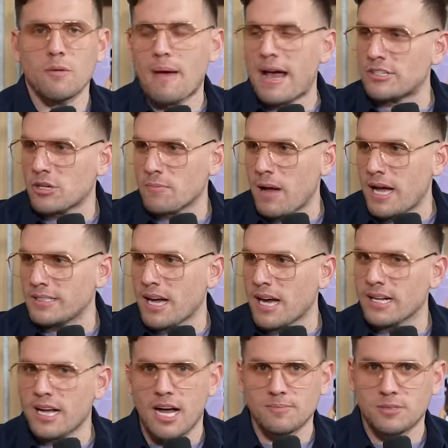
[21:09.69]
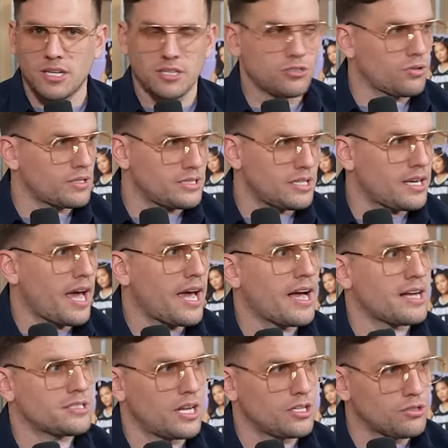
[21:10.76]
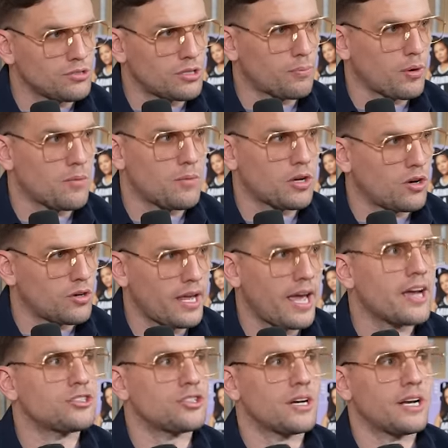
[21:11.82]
to magicmind.com slash Chrissy Chaos and use the promo code Chaos.